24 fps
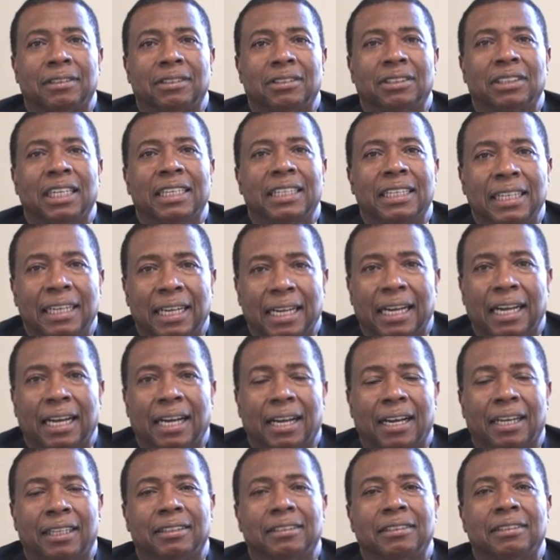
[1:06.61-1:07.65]
Say,
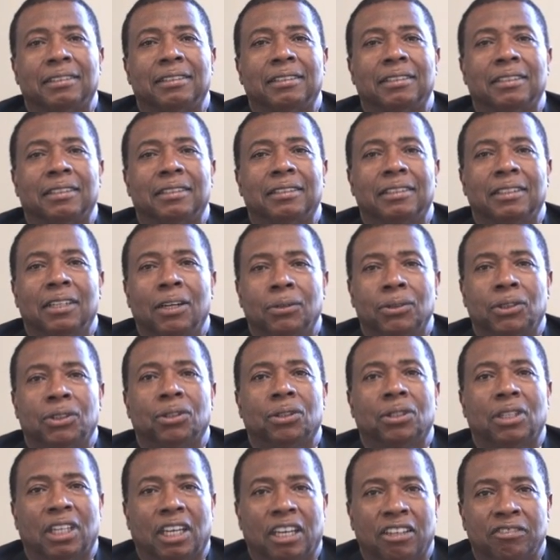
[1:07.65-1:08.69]
God, don't
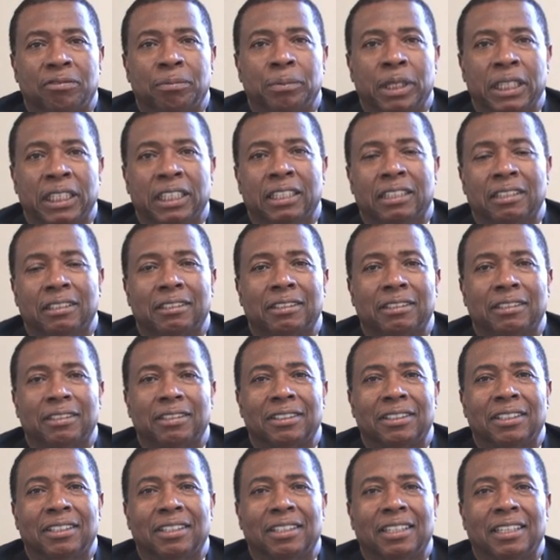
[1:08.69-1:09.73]
you love me?
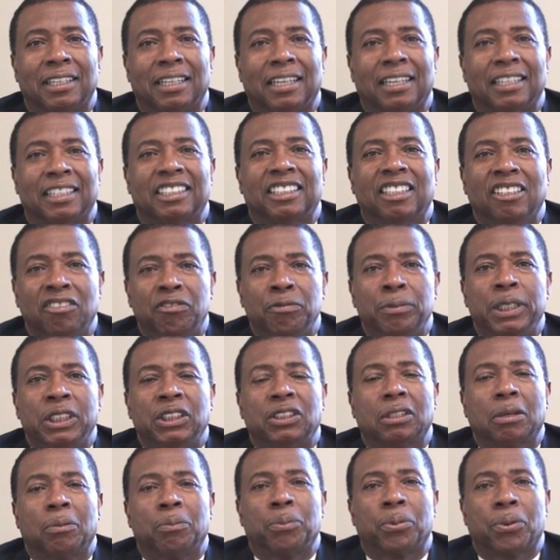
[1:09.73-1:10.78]
Give me
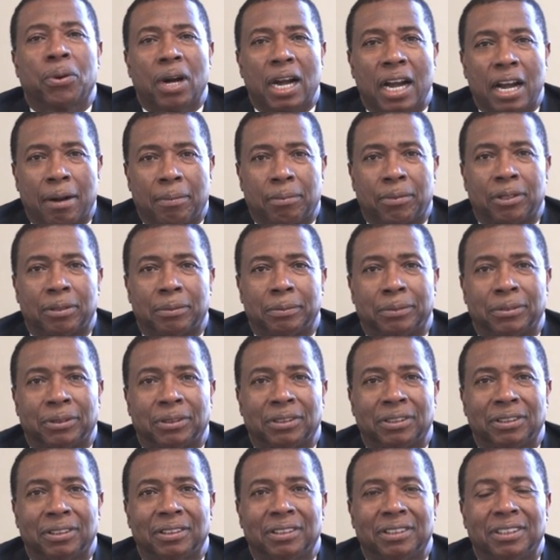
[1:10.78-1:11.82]
some
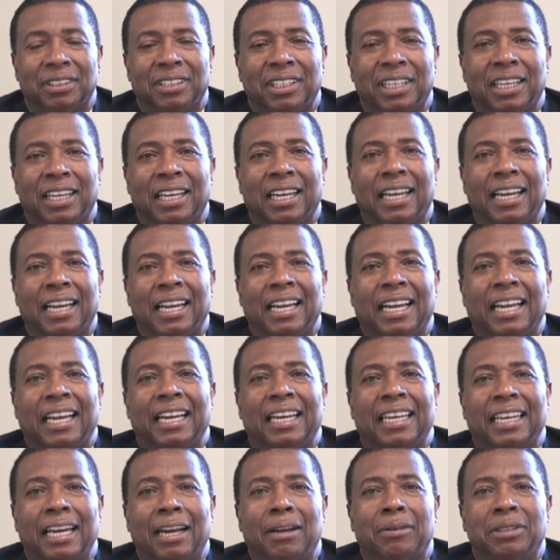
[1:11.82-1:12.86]
problems.
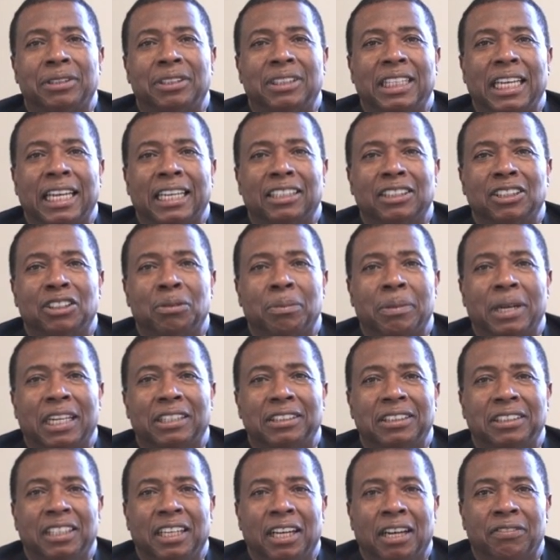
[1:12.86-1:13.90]
And I was thinking to
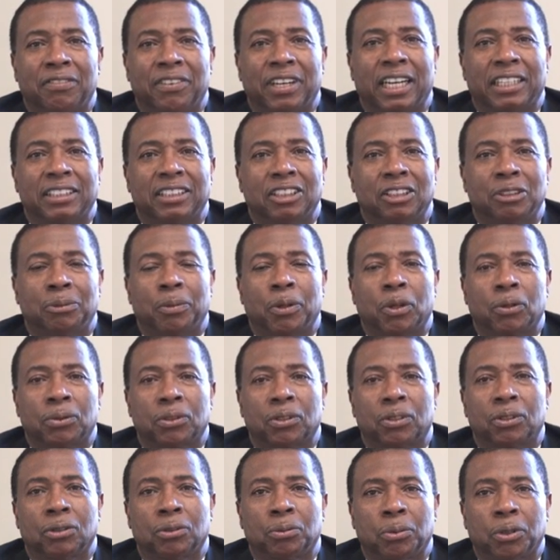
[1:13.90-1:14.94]
myself as he
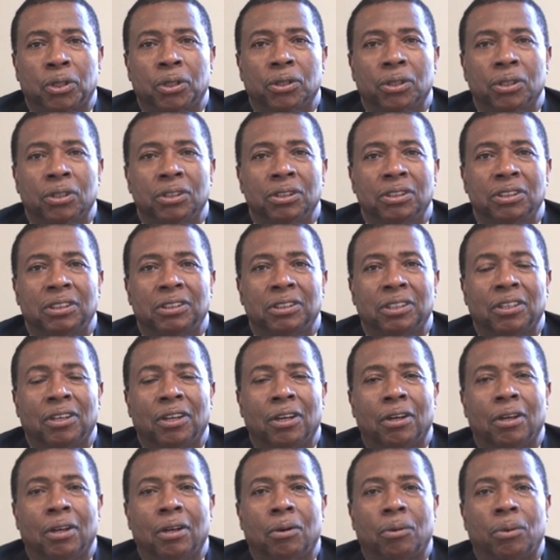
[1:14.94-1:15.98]
spoke those words,
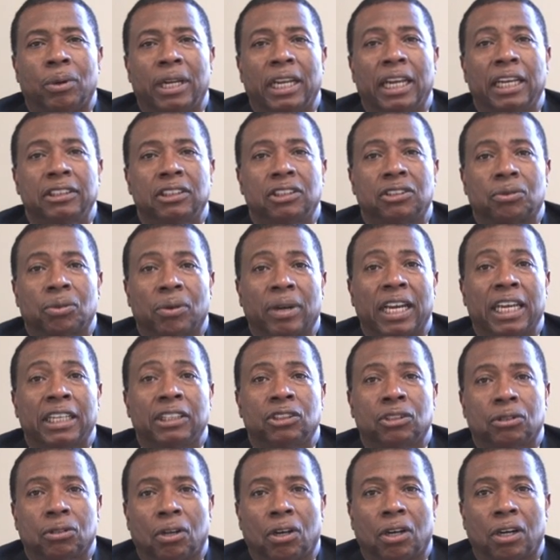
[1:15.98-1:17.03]
well, that's
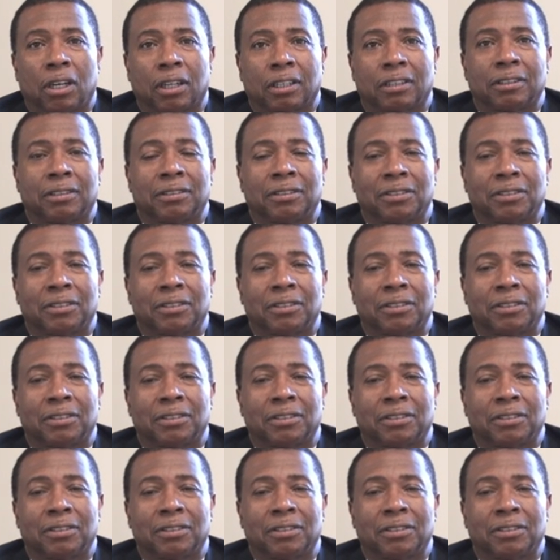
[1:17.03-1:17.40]
strange talk.